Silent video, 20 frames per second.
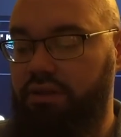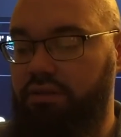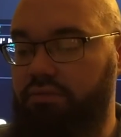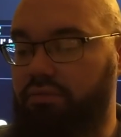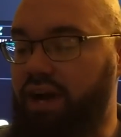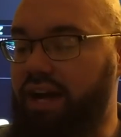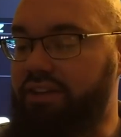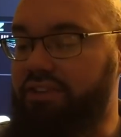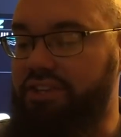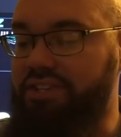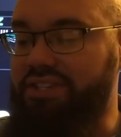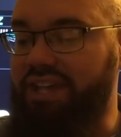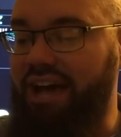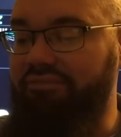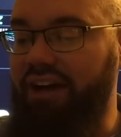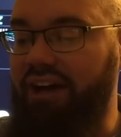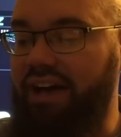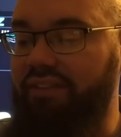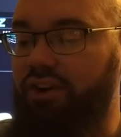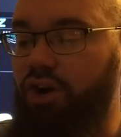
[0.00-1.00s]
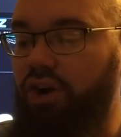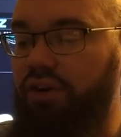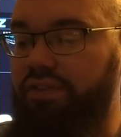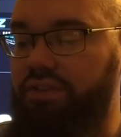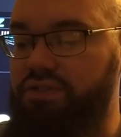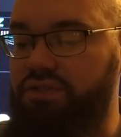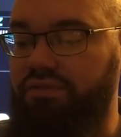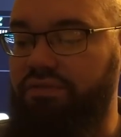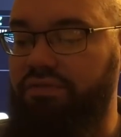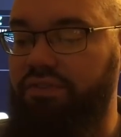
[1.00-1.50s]
They rank of the top 5 in
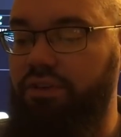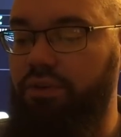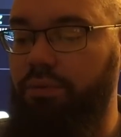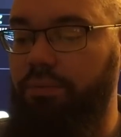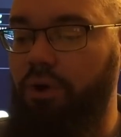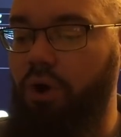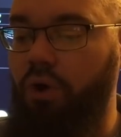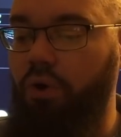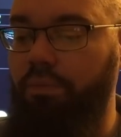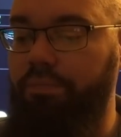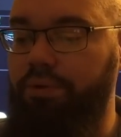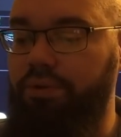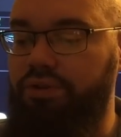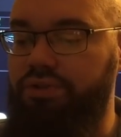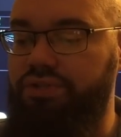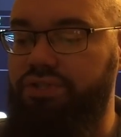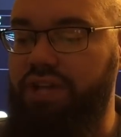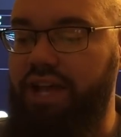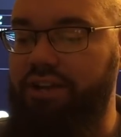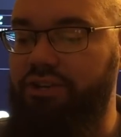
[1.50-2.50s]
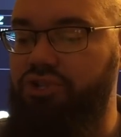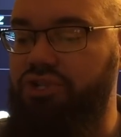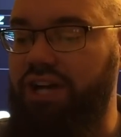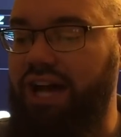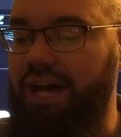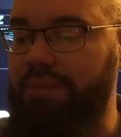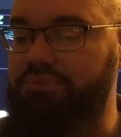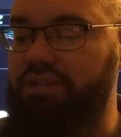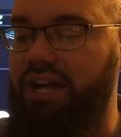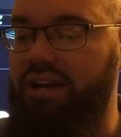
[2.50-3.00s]
offensive field goal percentage,
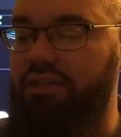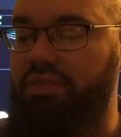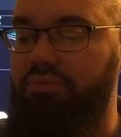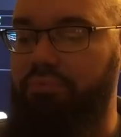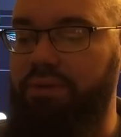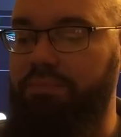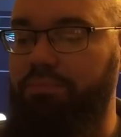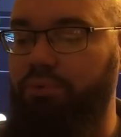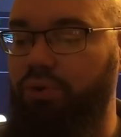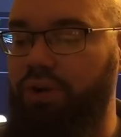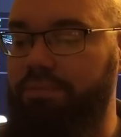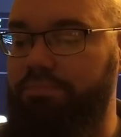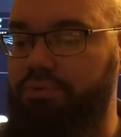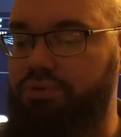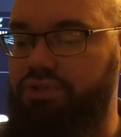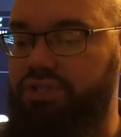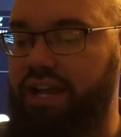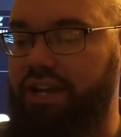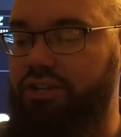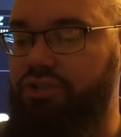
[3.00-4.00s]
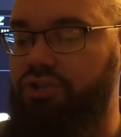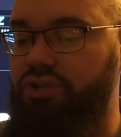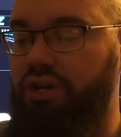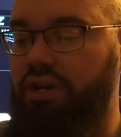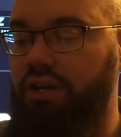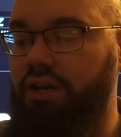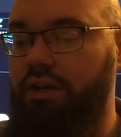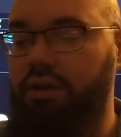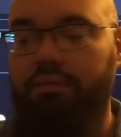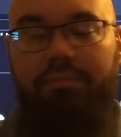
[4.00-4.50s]
top 10 in 3-point percentage.
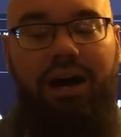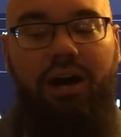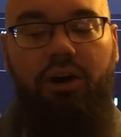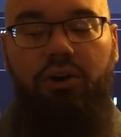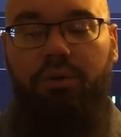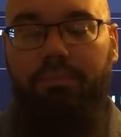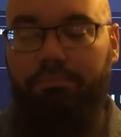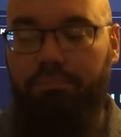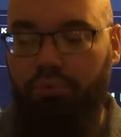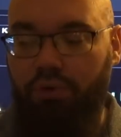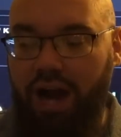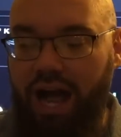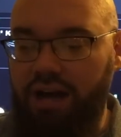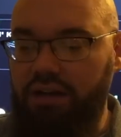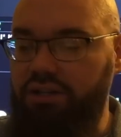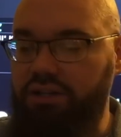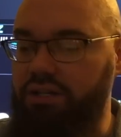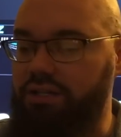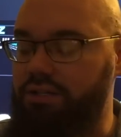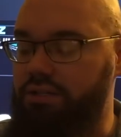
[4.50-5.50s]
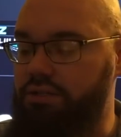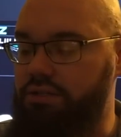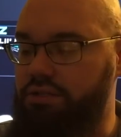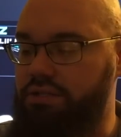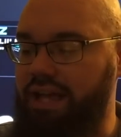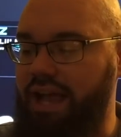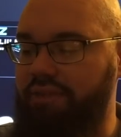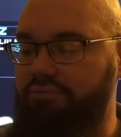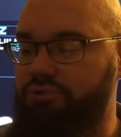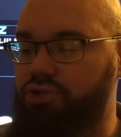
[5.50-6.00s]
Malcolm Brogdon
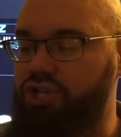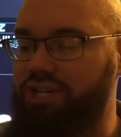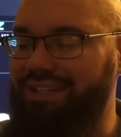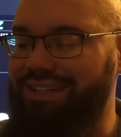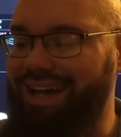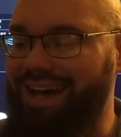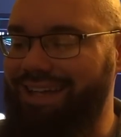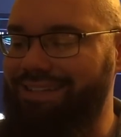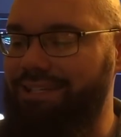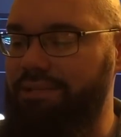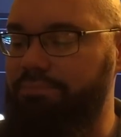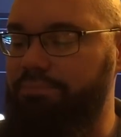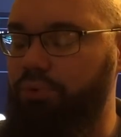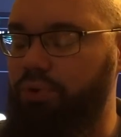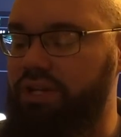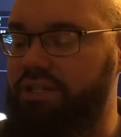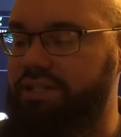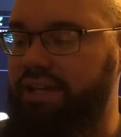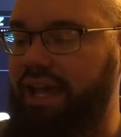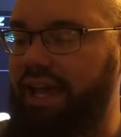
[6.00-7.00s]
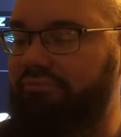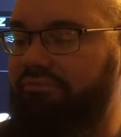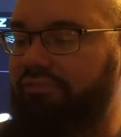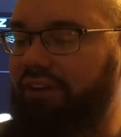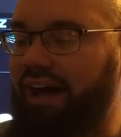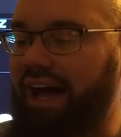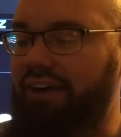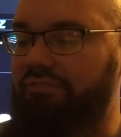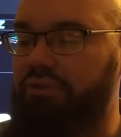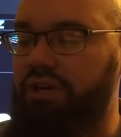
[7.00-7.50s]
is averaging 19 points a game,
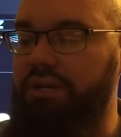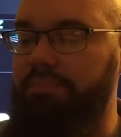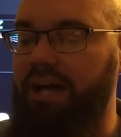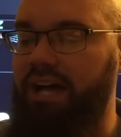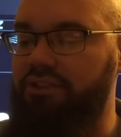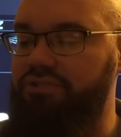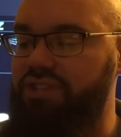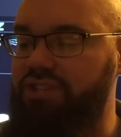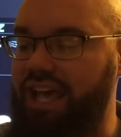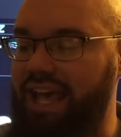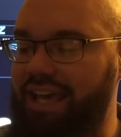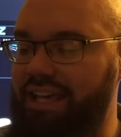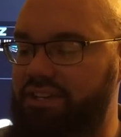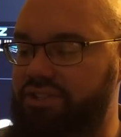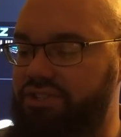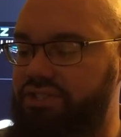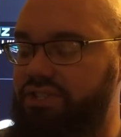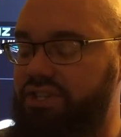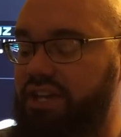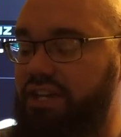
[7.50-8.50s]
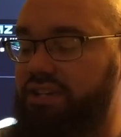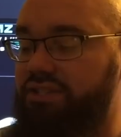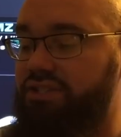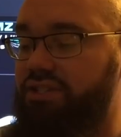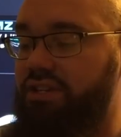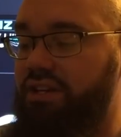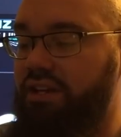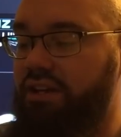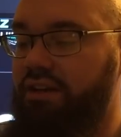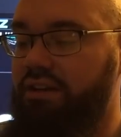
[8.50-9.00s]
5 rebounds, 8
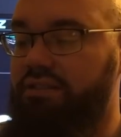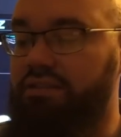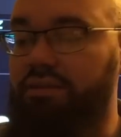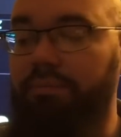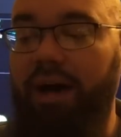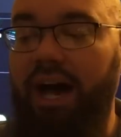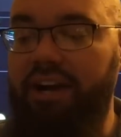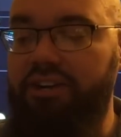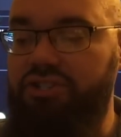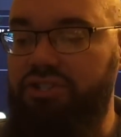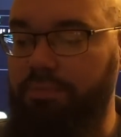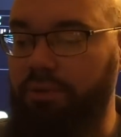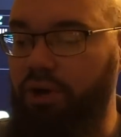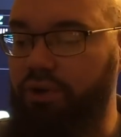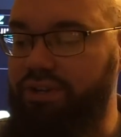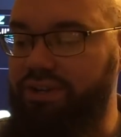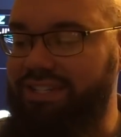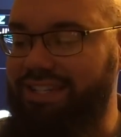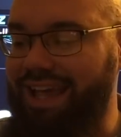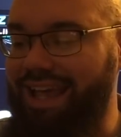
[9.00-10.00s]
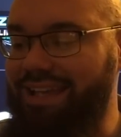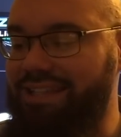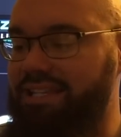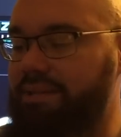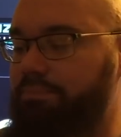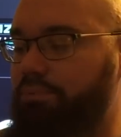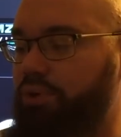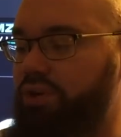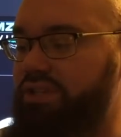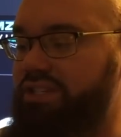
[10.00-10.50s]
assists. Domantas Sabonis,
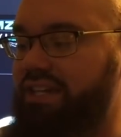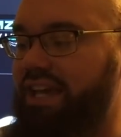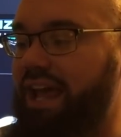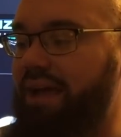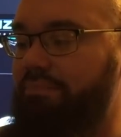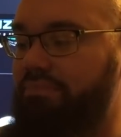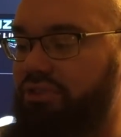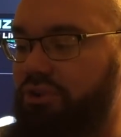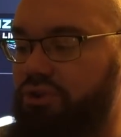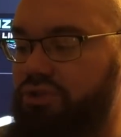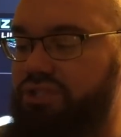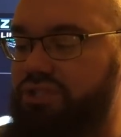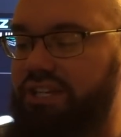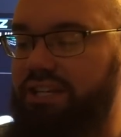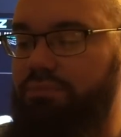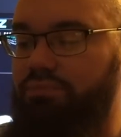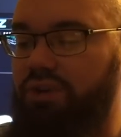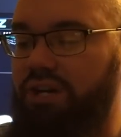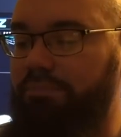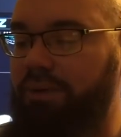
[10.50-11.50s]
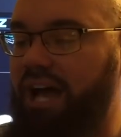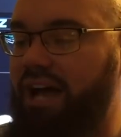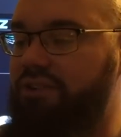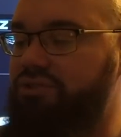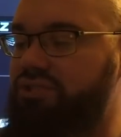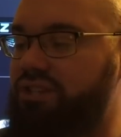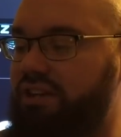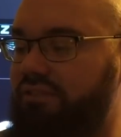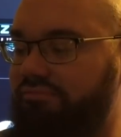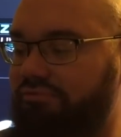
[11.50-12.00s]
18 points a game, 13
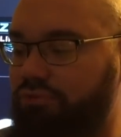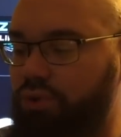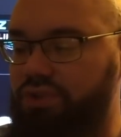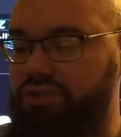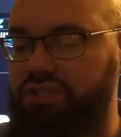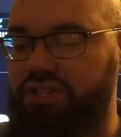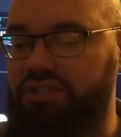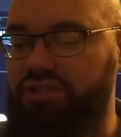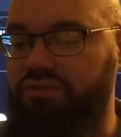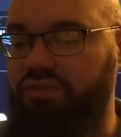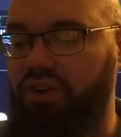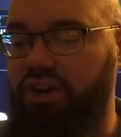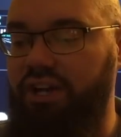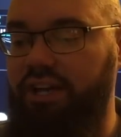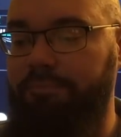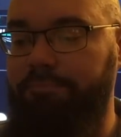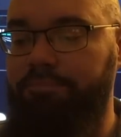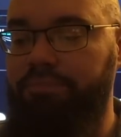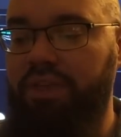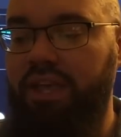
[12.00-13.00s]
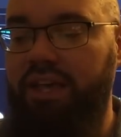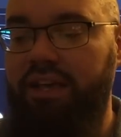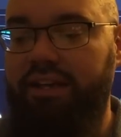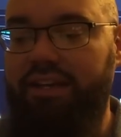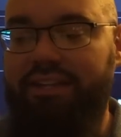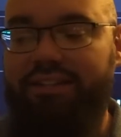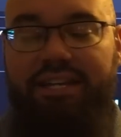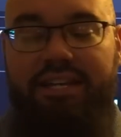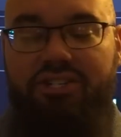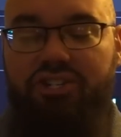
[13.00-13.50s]
rebounds, and 4 assists for him.
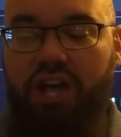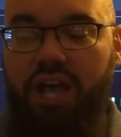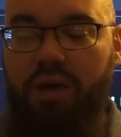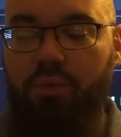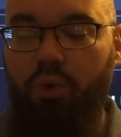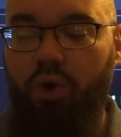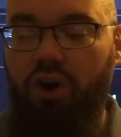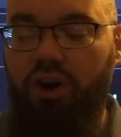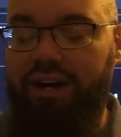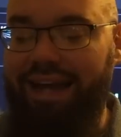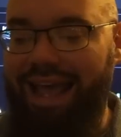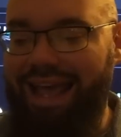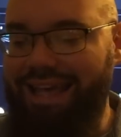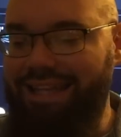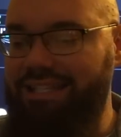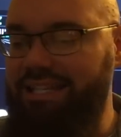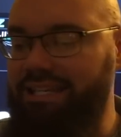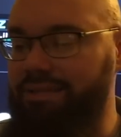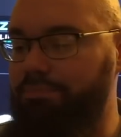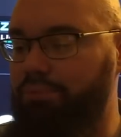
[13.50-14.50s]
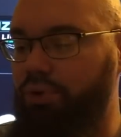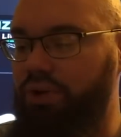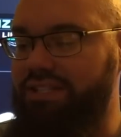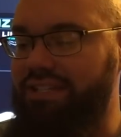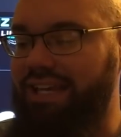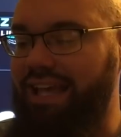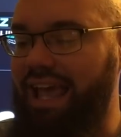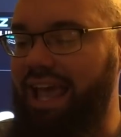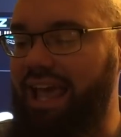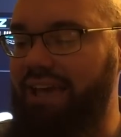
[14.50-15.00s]
And TJ Warren, 18
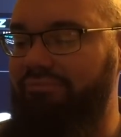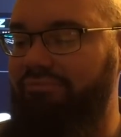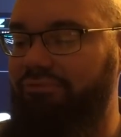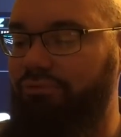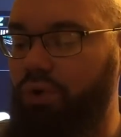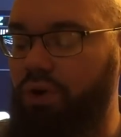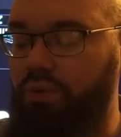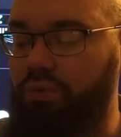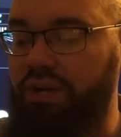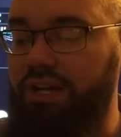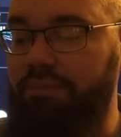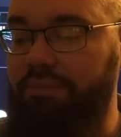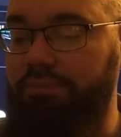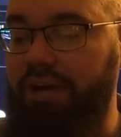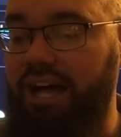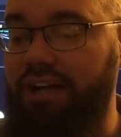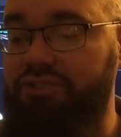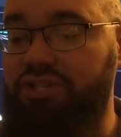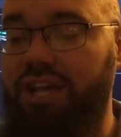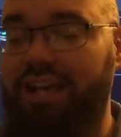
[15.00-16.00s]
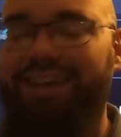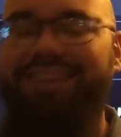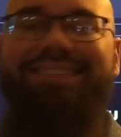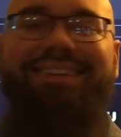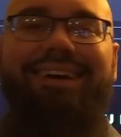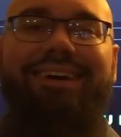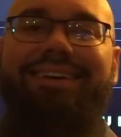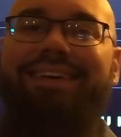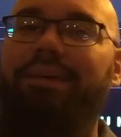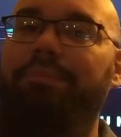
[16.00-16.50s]
points a game, 4 rebounds.
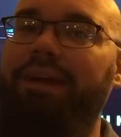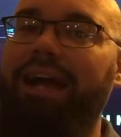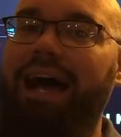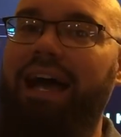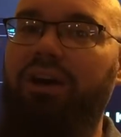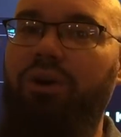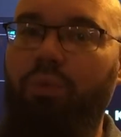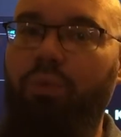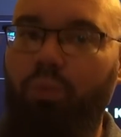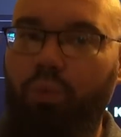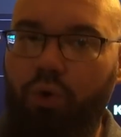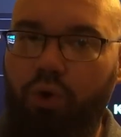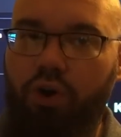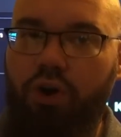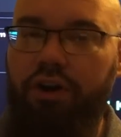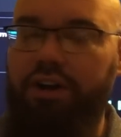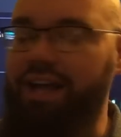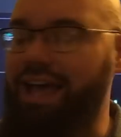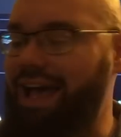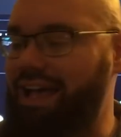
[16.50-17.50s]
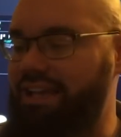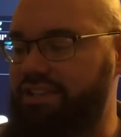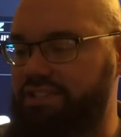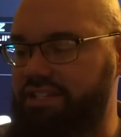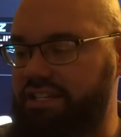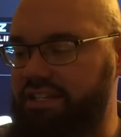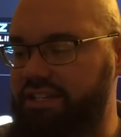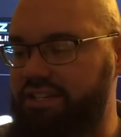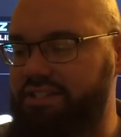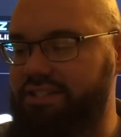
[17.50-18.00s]
Now keep an eye on Warren as
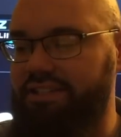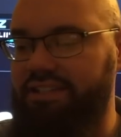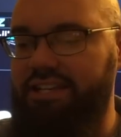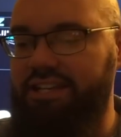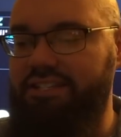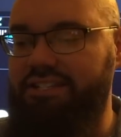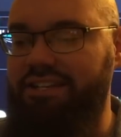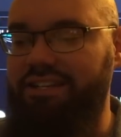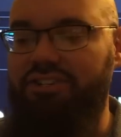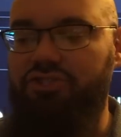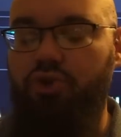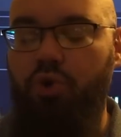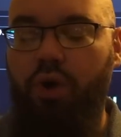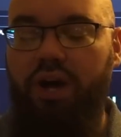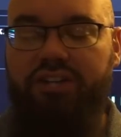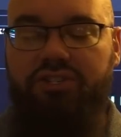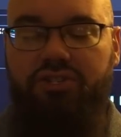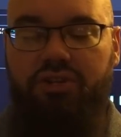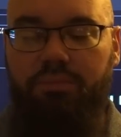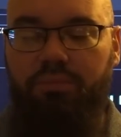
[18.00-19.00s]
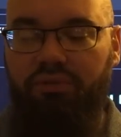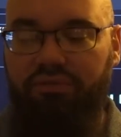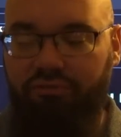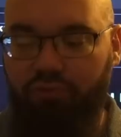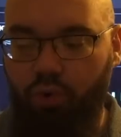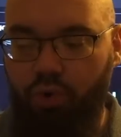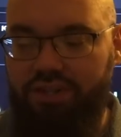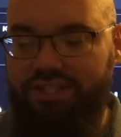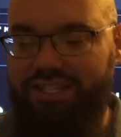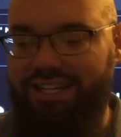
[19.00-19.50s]
he is listed as questionable
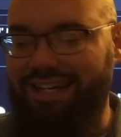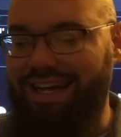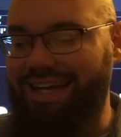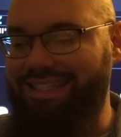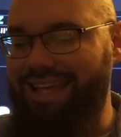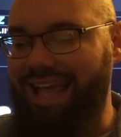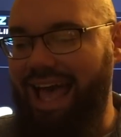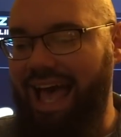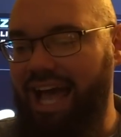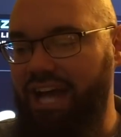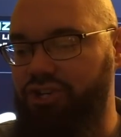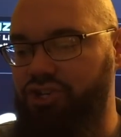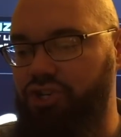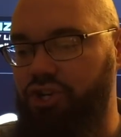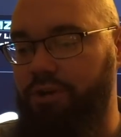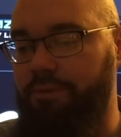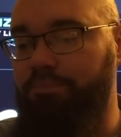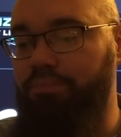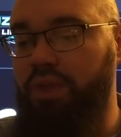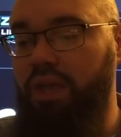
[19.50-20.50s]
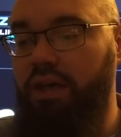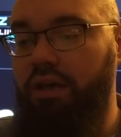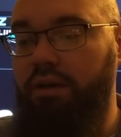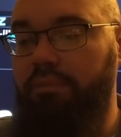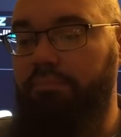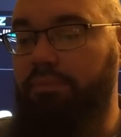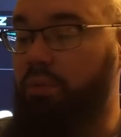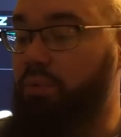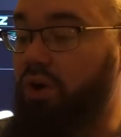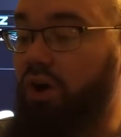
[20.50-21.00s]
for tonight's action.
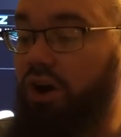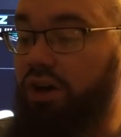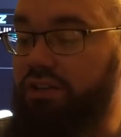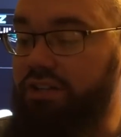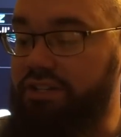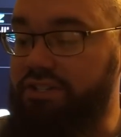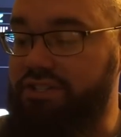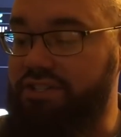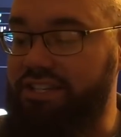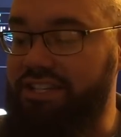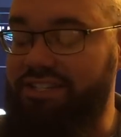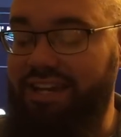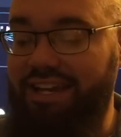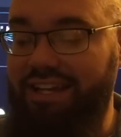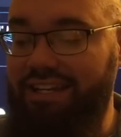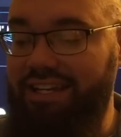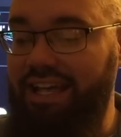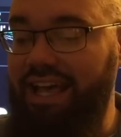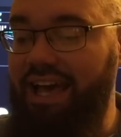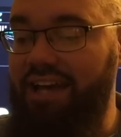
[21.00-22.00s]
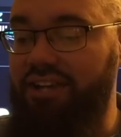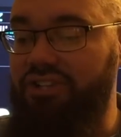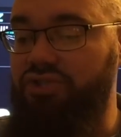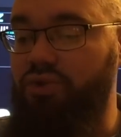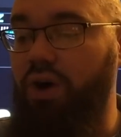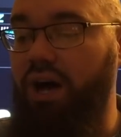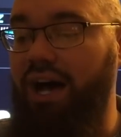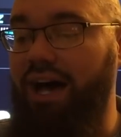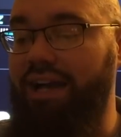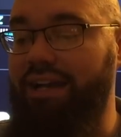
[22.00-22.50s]
But regardless, this Indiana
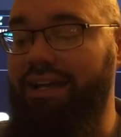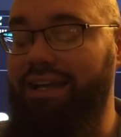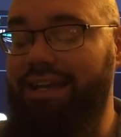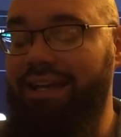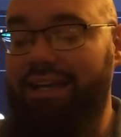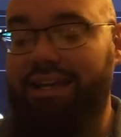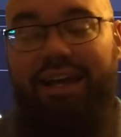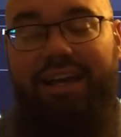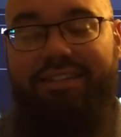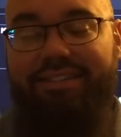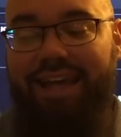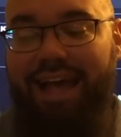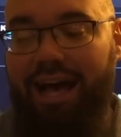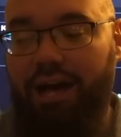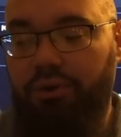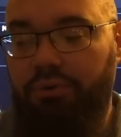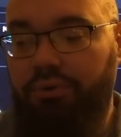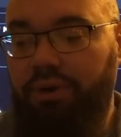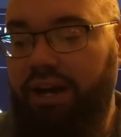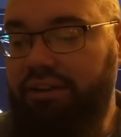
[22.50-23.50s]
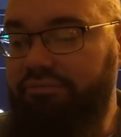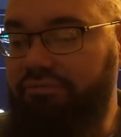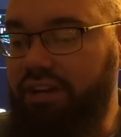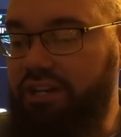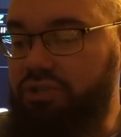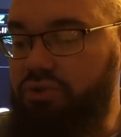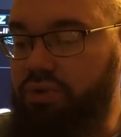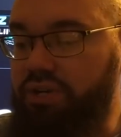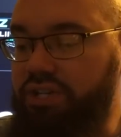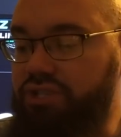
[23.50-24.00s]
squad has outright
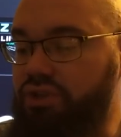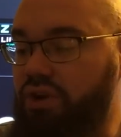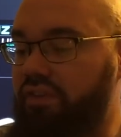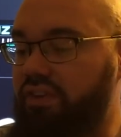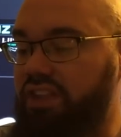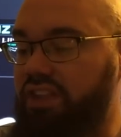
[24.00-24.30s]
victories over the